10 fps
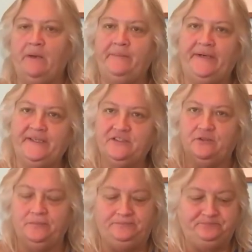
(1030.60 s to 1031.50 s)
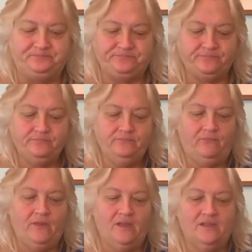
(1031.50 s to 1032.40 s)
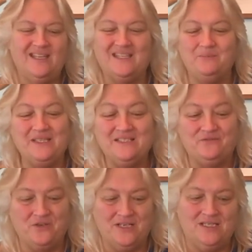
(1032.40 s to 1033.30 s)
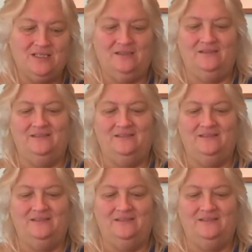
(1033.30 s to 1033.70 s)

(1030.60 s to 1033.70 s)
my boss are not the best of friends.